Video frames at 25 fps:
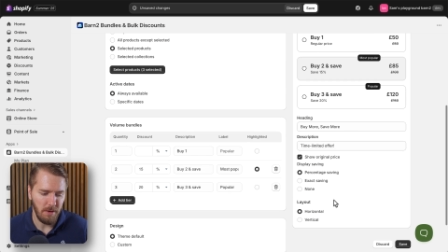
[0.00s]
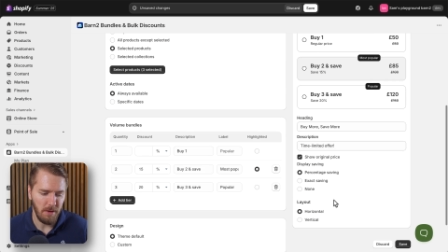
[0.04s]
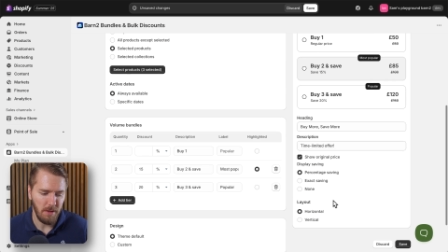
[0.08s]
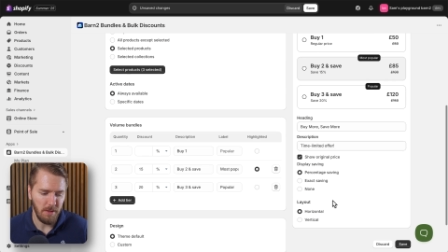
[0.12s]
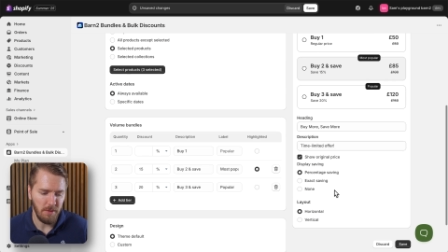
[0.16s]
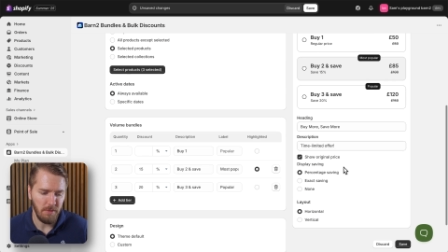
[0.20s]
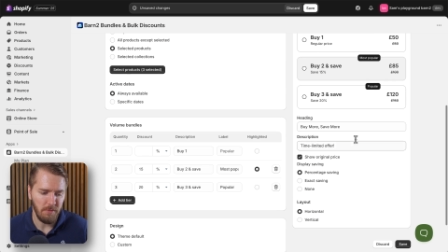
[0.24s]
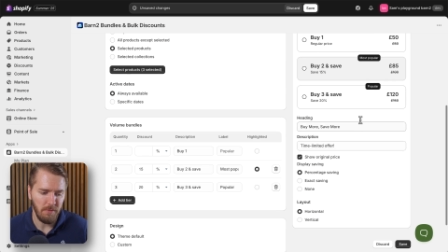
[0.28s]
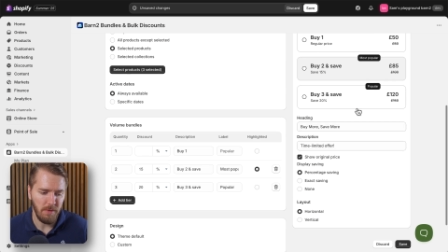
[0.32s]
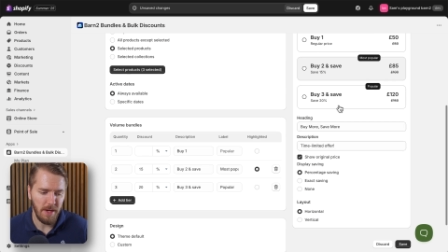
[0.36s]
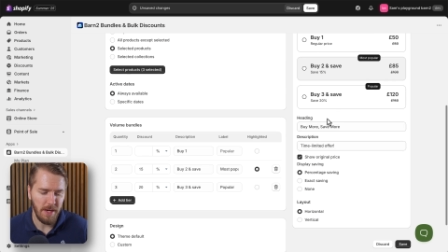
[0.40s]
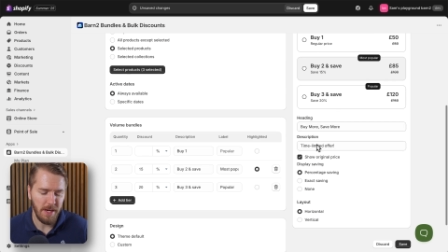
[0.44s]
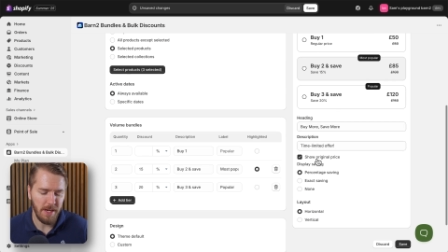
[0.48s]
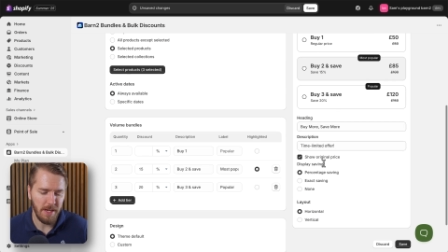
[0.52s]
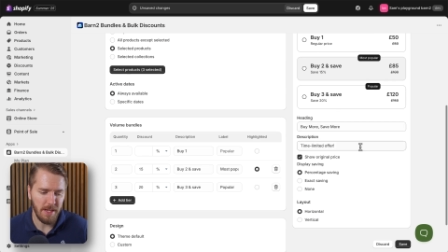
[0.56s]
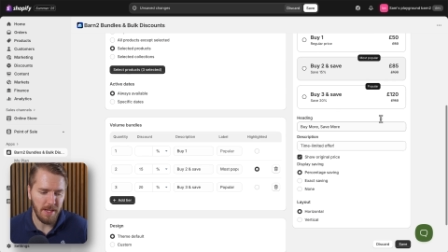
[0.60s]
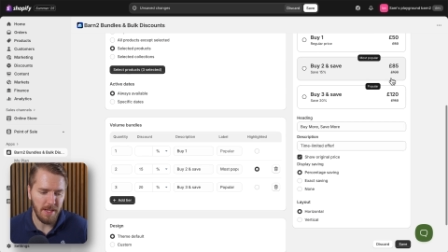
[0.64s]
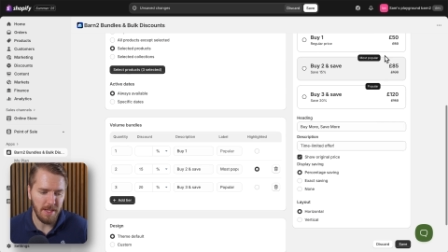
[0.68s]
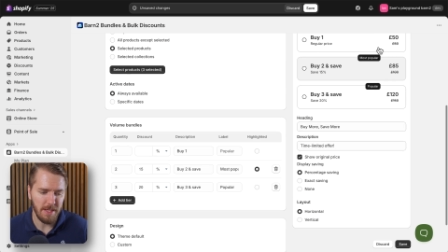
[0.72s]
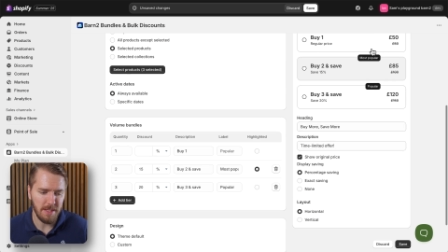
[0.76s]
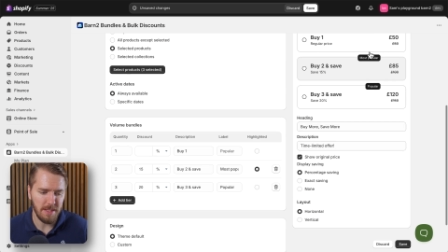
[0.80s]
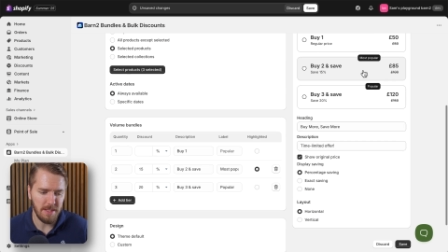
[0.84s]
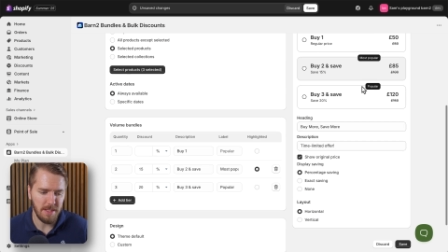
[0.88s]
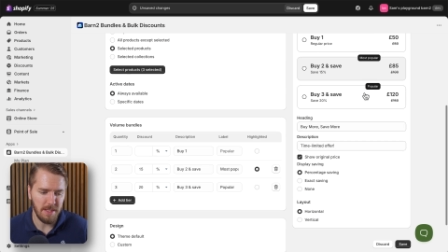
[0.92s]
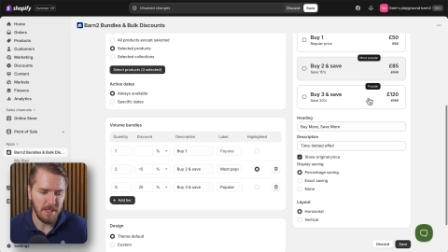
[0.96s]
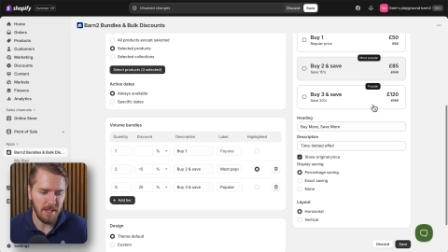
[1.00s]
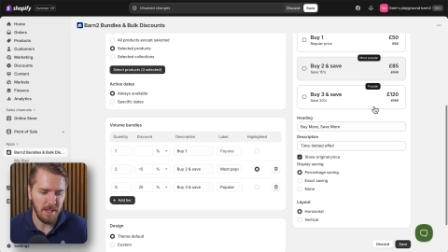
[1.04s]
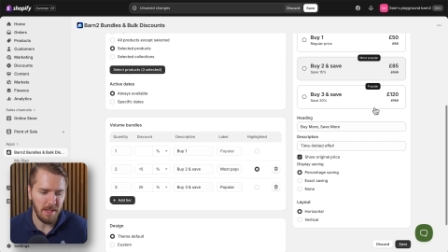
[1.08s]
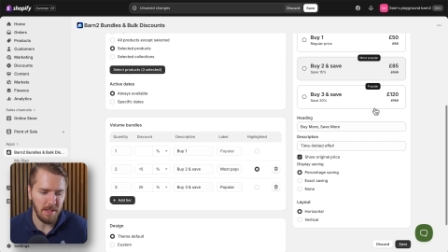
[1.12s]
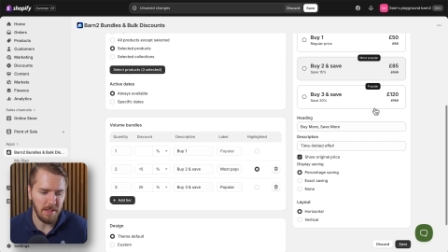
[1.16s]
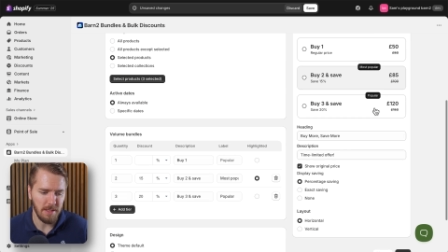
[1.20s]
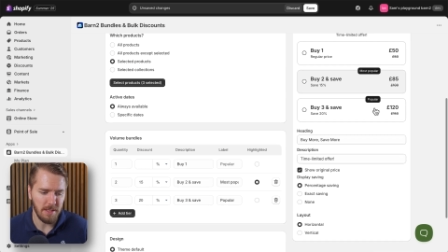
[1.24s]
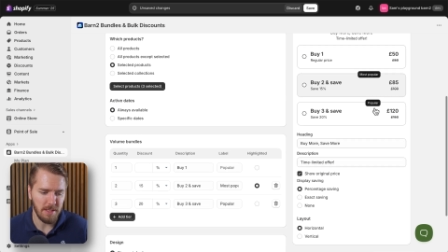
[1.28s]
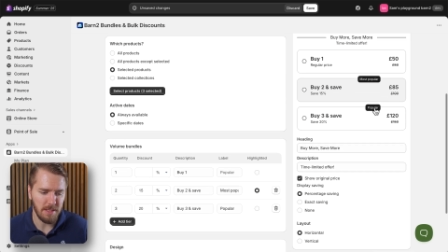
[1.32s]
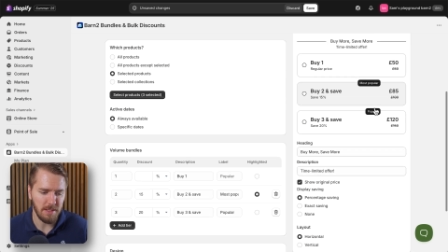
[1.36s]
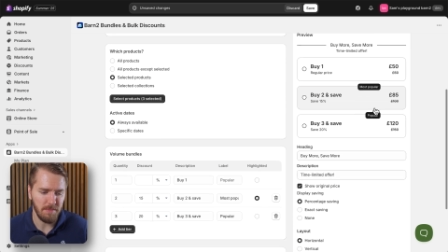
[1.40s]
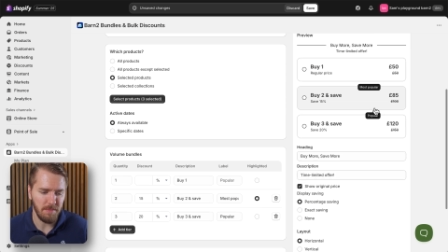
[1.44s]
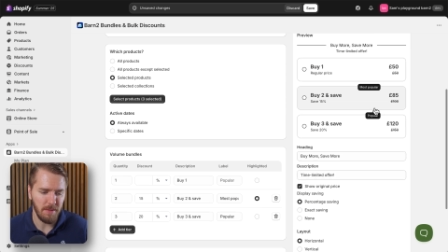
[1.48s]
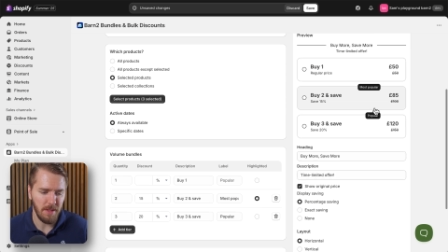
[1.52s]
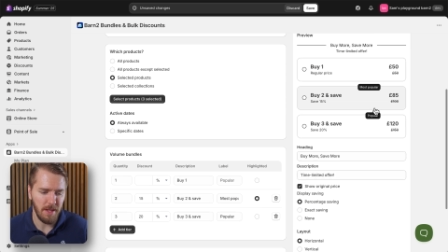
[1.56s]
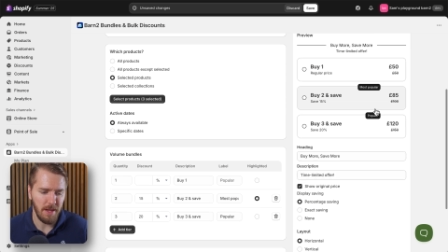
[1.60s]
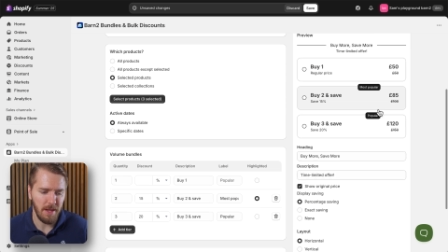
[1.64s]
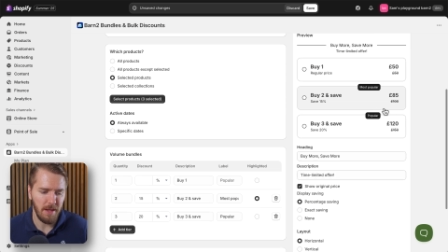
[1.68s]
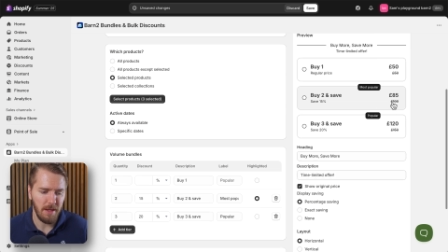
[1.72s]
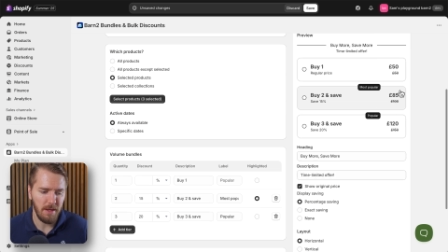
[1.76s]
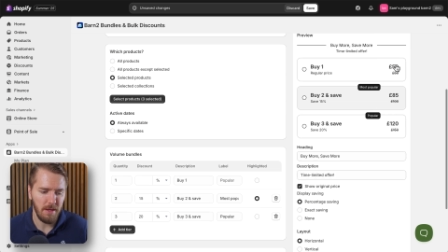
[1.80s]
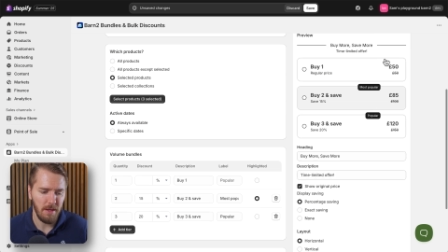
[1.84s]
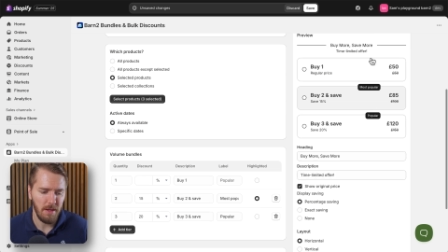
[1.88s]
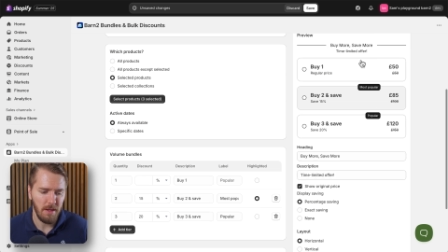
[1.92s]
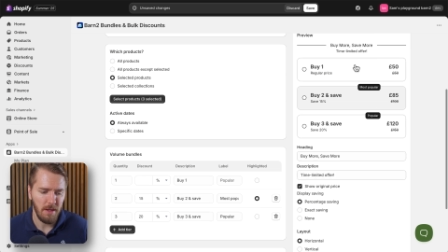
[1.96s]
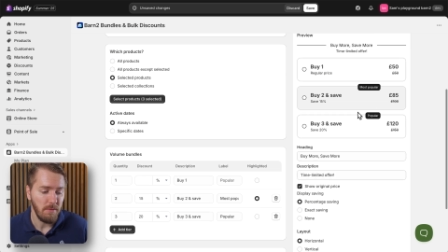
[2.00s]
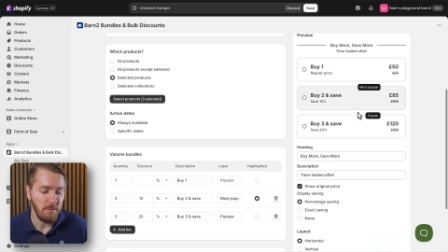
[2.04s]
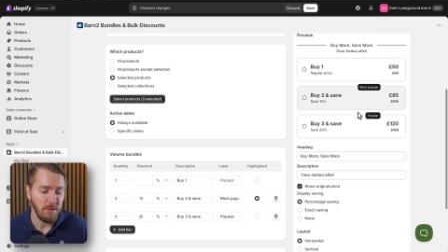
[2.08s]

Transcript: on the right is the display,